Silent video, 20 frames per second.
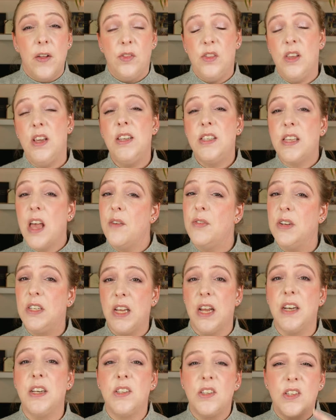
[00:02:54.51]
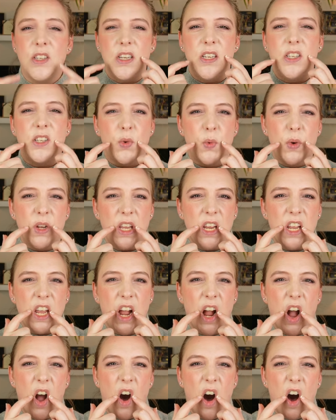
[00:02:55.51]
These have a tendency to really
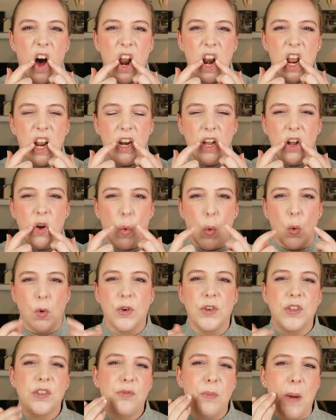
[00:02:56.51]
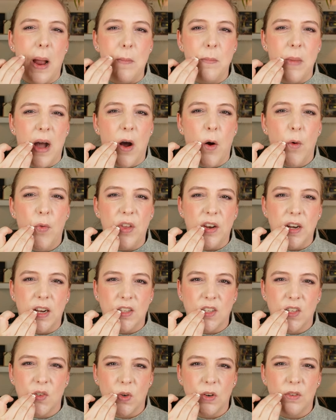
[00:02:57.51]
get caught in the corners of my mouth and
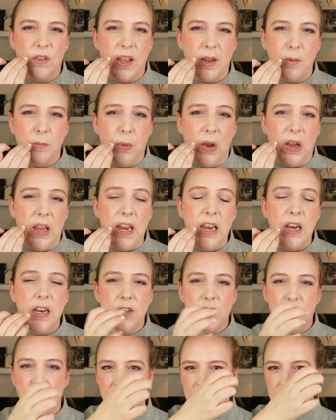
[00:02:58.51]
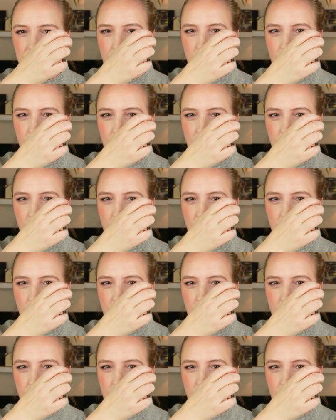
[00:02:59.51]
then sort of like bleed into this